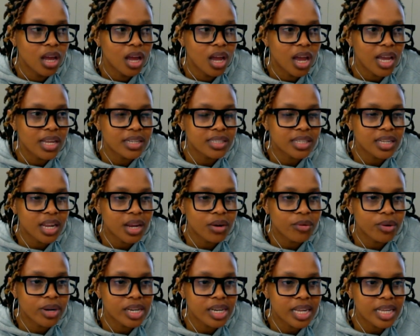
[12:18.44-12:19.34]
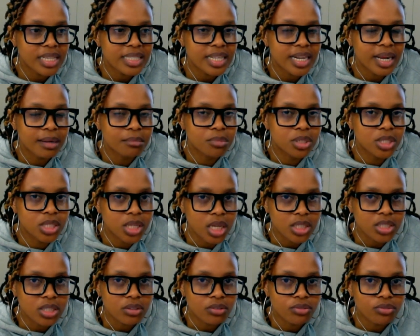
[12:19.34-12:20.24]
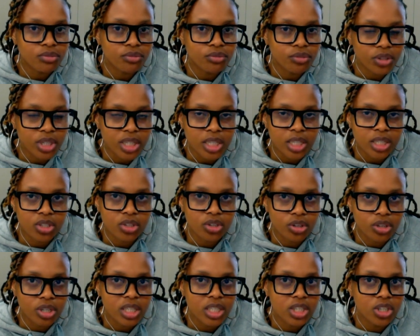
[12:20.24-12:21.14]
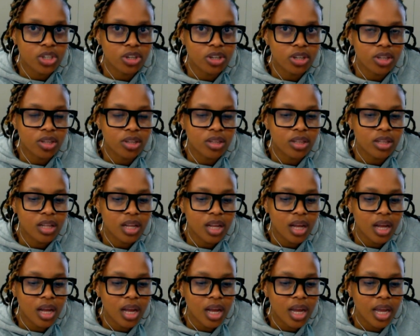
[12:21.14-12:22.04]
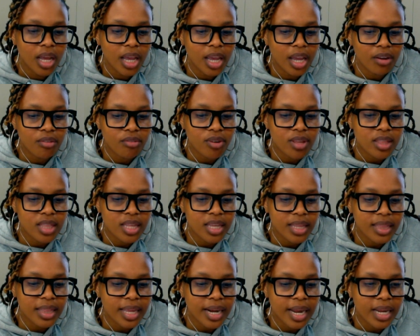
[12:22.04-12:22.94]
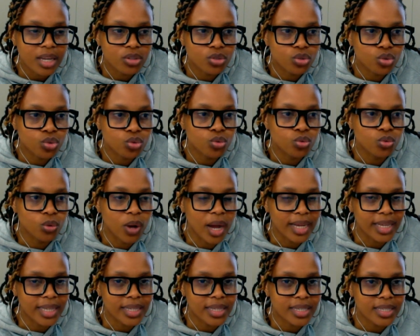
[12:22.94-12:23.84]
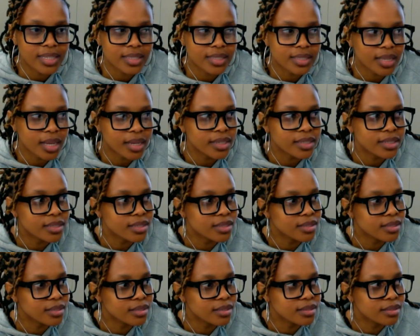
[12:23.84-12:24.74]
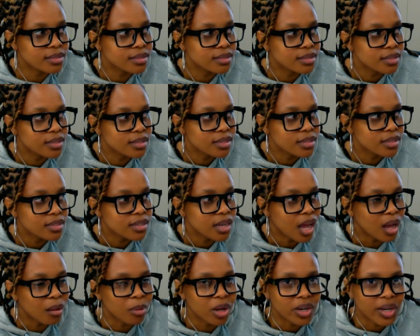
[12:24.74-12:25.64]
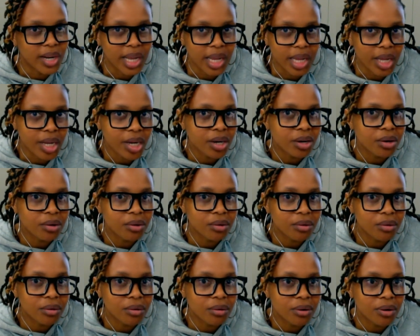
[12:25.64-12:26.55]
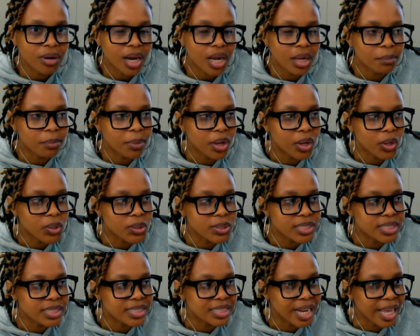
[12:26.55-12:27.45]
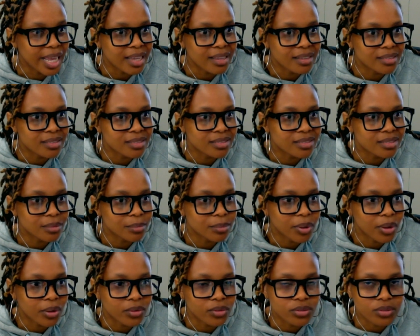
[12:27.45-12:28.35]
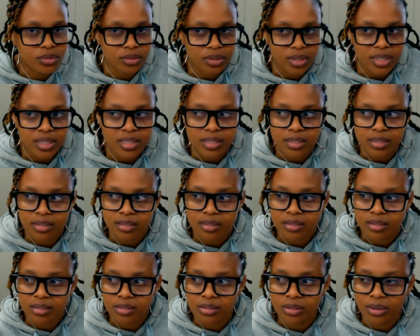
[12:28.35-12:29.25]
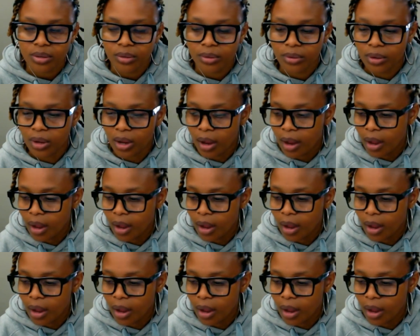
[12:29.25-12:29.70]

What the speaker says: until I realized that I'm such a freaking girly girl. Everything that I do, I get excited about hair, about nails, about dresses, you know.